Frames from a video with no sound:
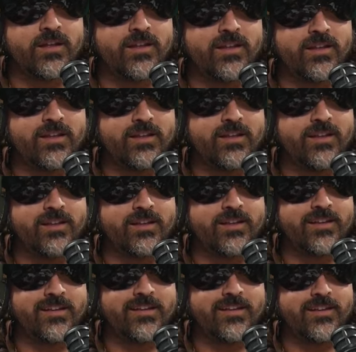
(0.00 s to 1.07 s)

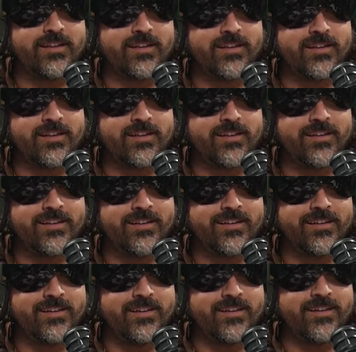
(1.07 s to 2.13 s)

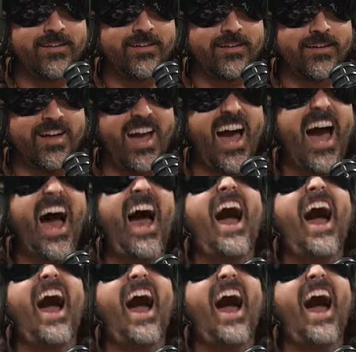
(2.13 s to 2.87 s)
(silent)